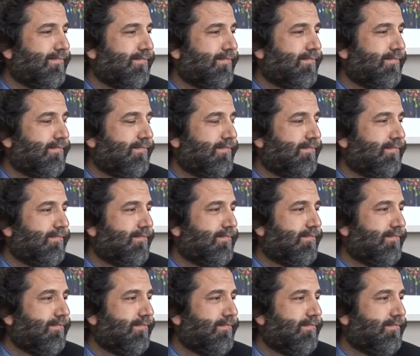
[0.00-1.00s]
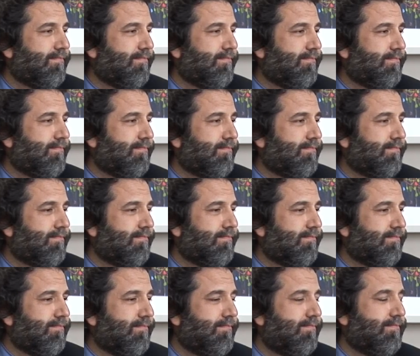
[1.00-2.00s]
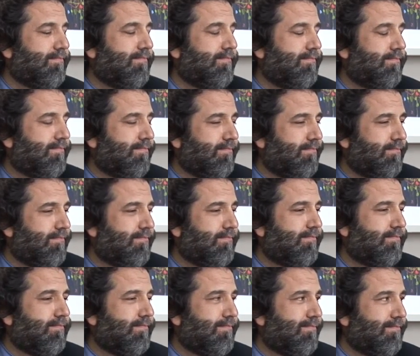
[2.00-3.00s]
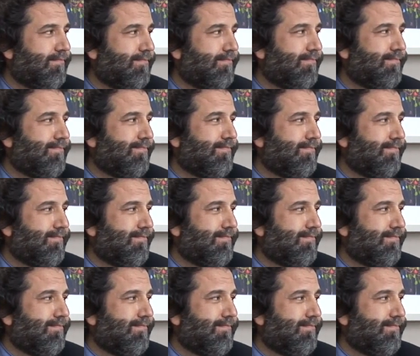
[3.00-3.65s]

(not speaking)